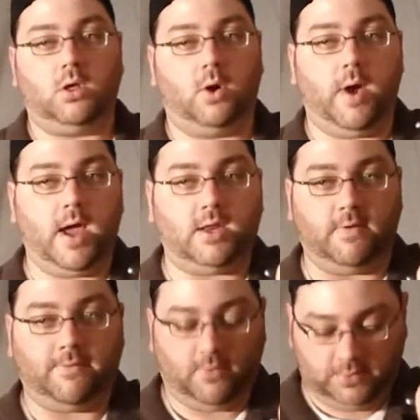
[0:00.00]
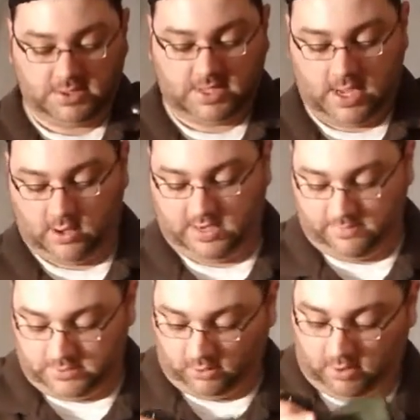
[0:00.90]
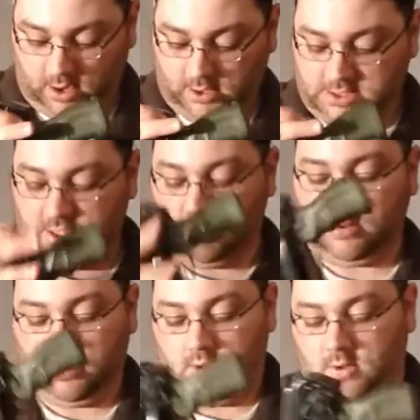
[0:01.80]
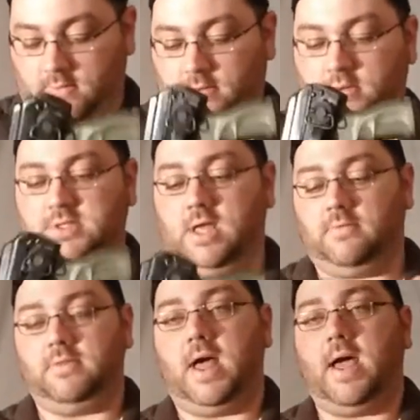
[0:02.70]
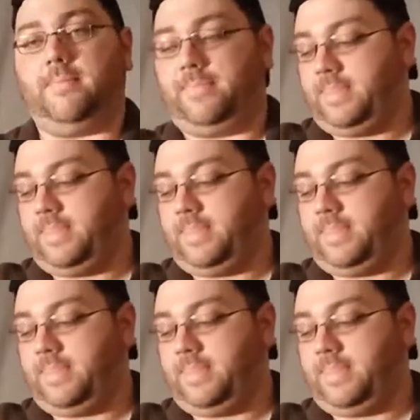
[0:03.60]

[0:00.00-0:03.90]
ahead, you fold this down. Even with the rail, it still folds down flat,